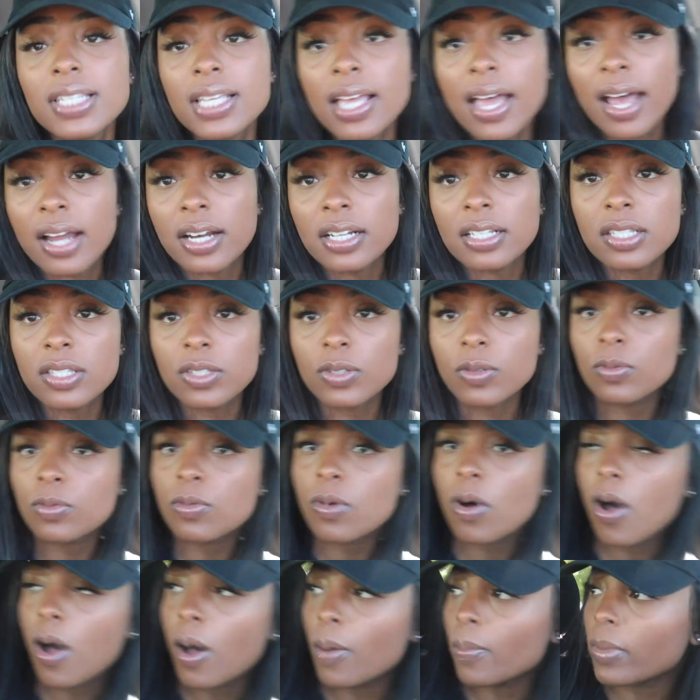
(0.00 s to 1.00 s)
to head into
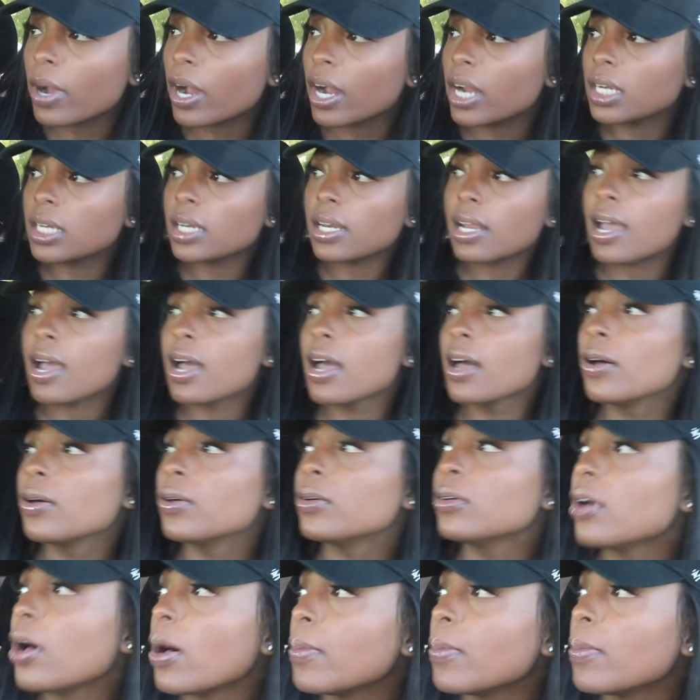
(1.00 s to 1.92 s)
Walmart now.